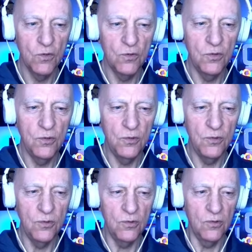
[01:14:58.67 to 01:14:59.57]
Ooh,
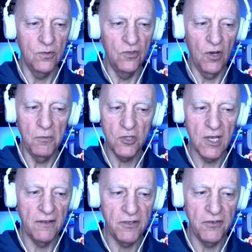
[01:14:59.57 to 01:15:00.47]
not much
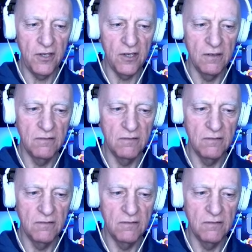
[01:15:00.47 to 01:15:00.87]
left of her